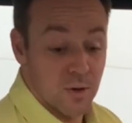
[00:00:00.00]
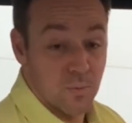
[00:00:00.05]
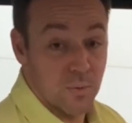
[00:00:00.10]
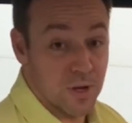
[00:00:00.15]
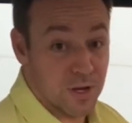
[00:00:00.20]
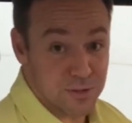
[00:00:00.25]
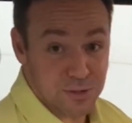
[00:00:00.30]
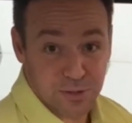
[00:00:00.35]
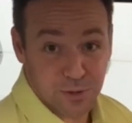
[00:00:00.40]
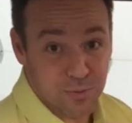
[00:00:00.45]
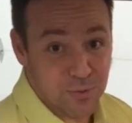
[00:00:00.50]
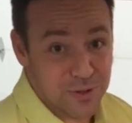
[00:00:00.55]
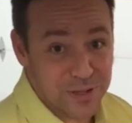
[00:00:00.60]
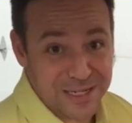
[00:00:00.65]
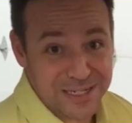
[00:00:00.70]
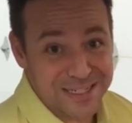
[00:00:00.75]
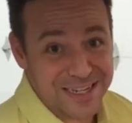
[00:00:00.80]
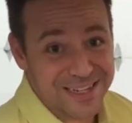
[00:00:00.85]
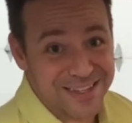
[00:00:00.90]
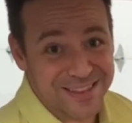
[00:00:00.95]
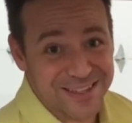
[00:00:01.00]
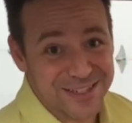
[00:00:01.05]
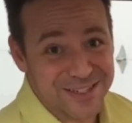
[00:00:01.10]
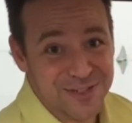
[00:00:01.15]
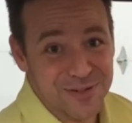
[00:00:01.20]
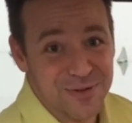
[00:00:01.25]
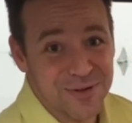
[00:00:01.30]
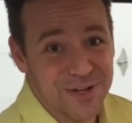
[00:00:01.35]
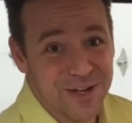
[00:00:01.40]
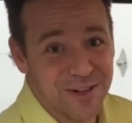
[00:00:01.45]
We also really dig
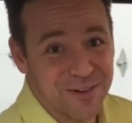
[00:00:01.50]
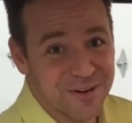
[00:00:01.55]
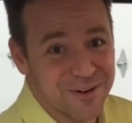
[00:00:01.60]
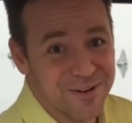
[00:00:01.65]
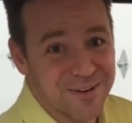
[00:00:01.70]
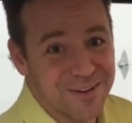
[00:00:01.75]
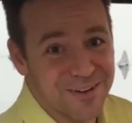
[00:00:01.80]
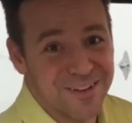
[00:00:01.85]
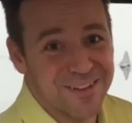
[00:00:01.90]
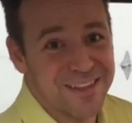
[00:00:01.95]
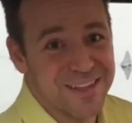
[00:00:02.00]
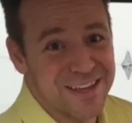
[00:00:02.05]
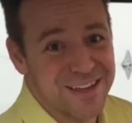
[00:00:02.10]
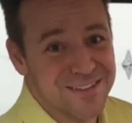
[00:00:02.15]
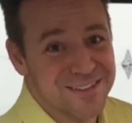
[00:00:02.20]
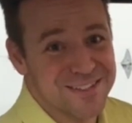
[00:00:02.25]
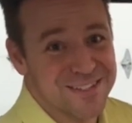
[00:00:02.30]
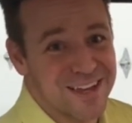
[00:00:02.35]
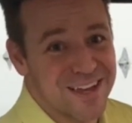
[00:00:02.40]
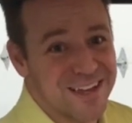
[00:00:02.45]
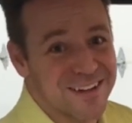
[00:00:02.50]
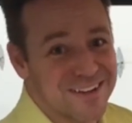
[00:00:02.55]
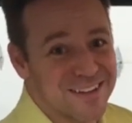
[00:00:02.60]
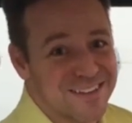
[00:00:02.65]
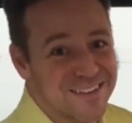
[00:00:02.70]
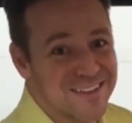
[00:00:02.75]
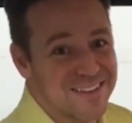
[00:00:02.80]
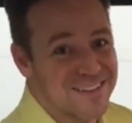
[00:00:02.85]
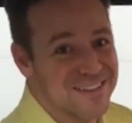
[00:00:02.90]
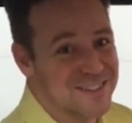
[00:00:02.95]
this new color on the outside.
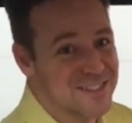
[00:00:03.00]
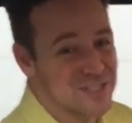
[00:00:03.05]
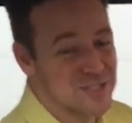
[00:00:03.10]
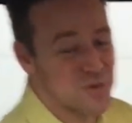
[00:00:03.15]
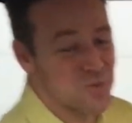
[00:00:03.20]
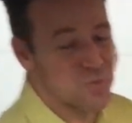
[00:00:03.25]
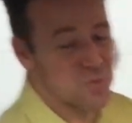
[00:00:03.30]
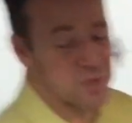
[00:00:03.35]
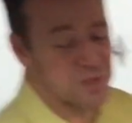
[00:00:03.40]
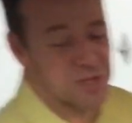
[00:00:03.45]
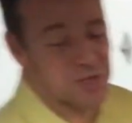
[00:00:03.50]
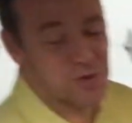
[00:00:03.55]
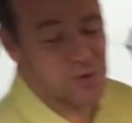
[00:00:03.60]
I think this is a really